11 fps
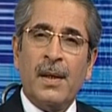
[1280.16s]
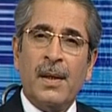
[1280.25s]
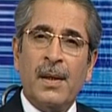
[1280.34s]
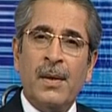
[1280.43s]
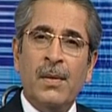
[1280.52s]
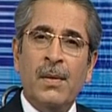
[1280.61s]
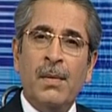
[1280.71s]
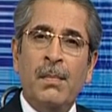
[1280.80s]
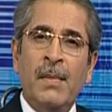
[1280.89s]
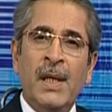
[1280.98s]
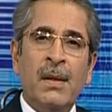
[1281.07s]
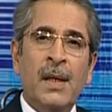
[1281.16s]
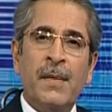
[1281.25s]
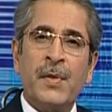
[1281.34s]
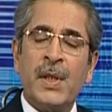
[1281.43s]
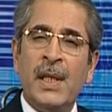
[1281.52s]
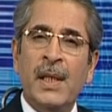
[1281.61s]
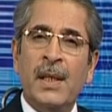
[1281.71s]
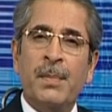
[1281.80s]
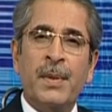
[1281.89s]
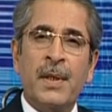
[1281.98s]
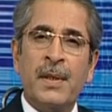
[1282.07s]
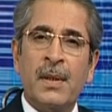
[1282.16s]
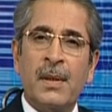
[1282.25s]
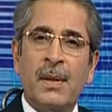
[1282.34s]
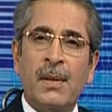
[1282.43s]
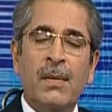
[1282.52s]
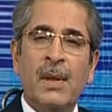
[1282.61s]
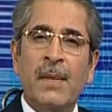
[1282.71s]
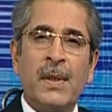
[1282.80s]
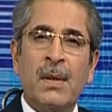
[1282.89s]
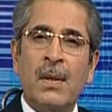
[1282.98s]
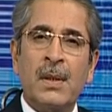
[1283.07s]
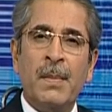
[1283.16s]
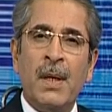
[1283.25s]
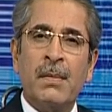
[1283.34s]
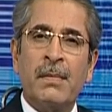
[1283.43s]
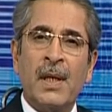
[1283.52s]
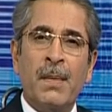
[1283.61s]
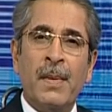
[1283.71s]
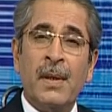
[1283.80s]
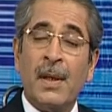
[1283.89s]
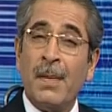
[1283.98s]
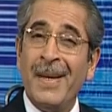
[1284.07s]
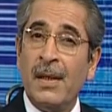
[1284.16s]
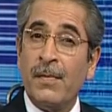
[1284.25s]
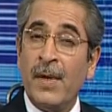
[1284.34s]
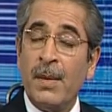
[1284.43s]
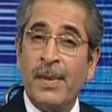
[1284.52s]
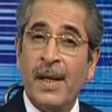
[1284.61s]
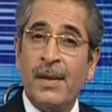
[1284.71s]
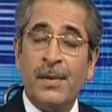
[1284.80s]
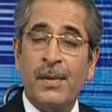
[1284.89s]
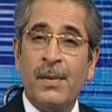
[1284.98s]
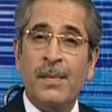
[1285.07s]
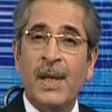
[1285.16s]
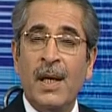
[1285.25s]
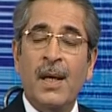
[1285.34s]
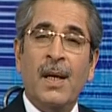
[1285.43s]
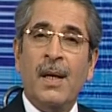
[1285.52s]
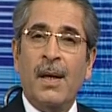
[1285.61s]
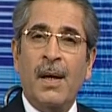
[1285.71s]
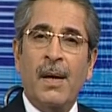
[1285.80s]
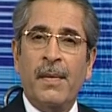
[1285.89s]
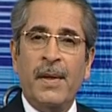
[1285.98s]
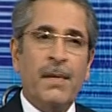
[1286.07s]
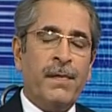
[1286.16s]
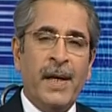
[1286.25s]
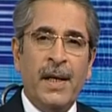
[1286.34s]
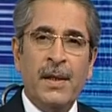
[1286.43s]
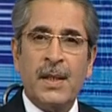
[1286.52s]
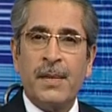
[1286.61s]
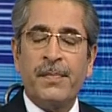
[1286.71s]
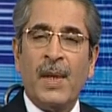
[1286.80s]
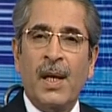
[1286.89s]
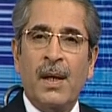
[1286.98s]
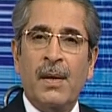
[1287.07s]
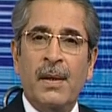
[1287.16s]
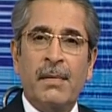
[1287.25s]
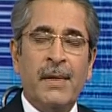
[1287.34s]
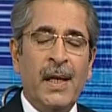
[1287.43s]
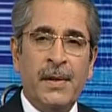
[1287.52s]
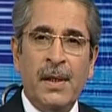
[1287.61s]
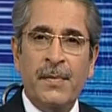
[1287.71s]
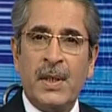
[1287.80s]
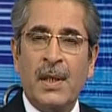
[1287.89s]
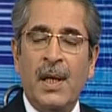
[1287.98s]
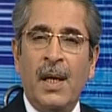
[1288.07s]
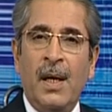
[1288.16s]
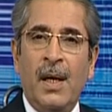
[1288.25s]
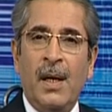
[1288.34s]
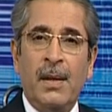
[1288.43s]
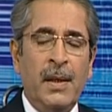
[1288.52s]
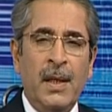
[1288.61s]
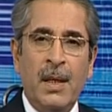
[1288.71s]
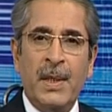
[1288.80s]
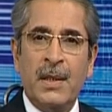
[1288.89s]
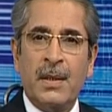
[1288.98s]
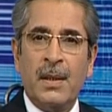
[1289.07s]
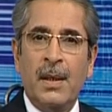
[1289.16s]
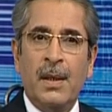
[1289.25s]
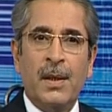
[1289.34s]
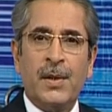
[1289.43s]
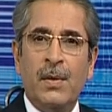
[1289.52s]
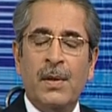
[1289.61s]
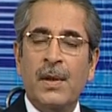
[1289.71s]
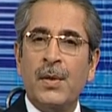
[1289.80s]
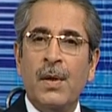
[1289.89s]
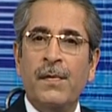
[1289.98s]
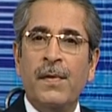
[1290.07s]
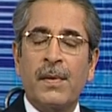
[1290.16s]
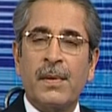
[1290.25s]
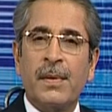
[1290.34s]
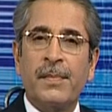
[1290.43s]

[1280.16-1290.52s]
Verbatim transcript: You may not have seen a person who never talks about re recommending one brand to uh, their friends, uh, their relatives, uh, their neighbors, so on and so forth.